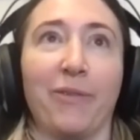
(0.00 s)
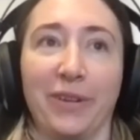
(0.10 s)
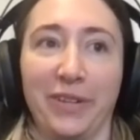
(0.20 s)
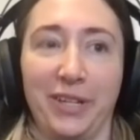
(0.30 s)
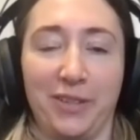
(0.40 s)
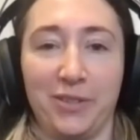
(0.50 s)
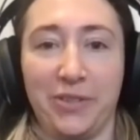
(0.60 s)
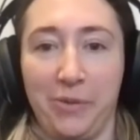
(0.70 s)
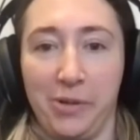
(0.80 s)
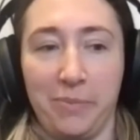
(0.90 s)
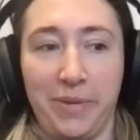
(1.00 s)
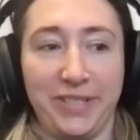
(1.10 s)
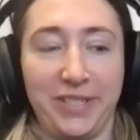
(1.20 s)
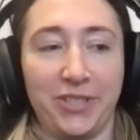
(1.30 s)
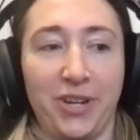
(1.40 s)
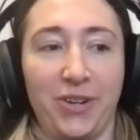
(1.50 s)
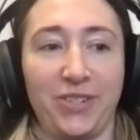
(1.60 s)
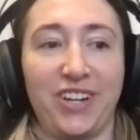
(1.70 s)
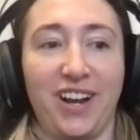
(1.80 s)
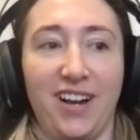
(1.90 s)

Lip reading: really closely with a business coach,